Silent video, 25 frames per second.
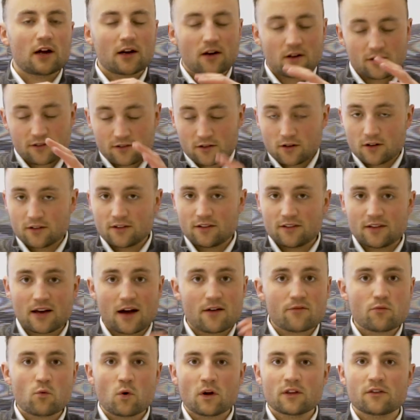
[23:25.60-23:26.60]
I started to
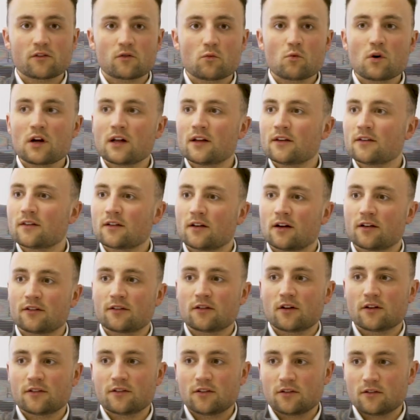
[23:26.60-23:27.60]
have one-to-ones, and I
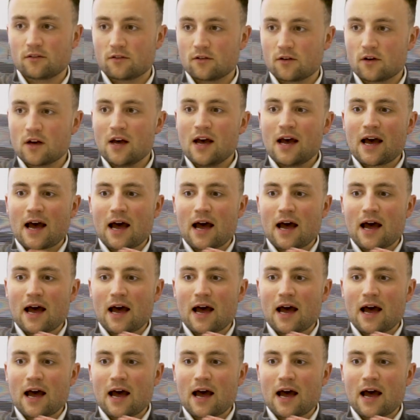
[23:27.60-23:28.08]
started to